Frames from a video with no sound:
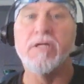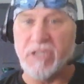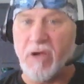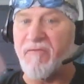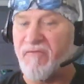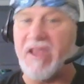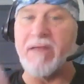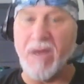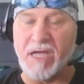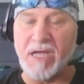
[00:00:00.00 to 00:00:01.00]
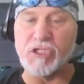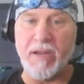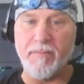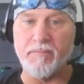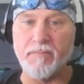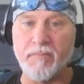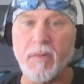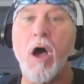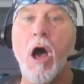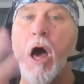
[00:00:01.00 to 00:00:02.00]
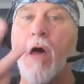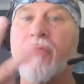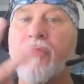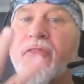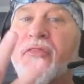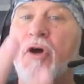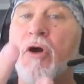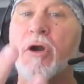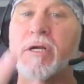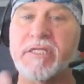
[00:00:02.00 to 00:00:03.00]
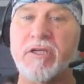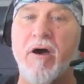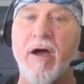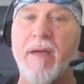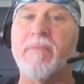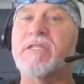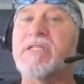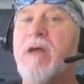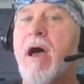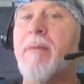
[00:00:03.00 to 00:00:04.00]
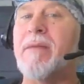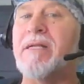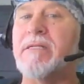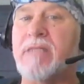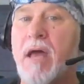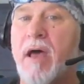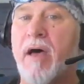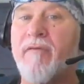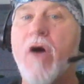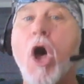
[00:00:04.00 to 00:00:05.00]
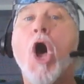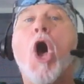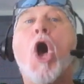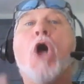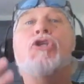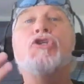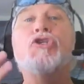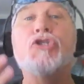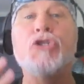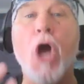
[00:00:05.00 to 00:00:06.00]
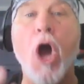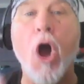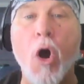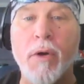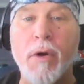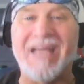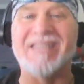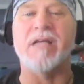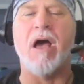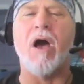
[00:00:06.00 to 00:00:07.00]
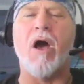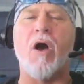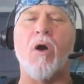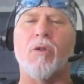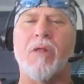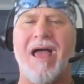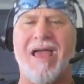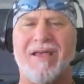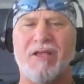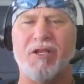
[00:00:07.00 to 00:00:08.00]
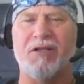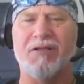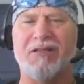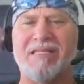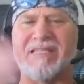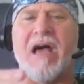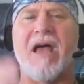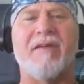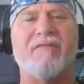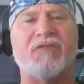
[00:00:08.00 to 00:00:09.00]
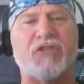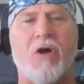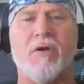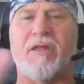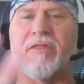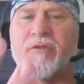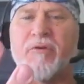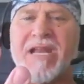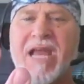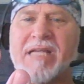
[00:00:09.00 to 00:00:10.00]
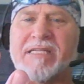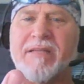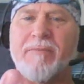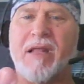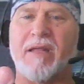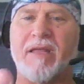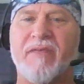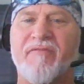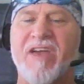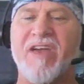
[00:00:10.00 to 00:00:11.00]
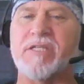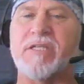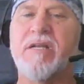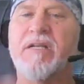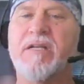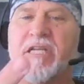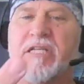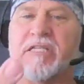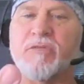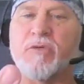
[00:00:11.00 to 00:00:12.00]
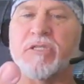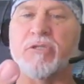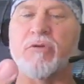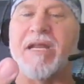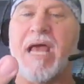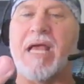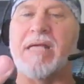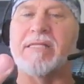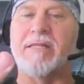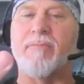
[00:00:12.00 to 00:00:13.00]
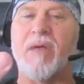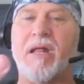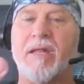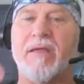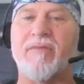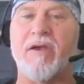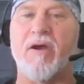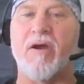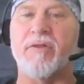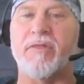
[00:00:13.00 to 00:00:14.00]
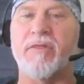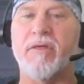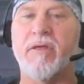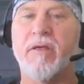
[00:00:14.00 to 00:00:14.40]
So feed my sheep. A third time, Simon, son of Jonas. Oh, like the sign of Jonah, 3 days in the belly of the fish. Jesus was 3 days in the belly of the earth.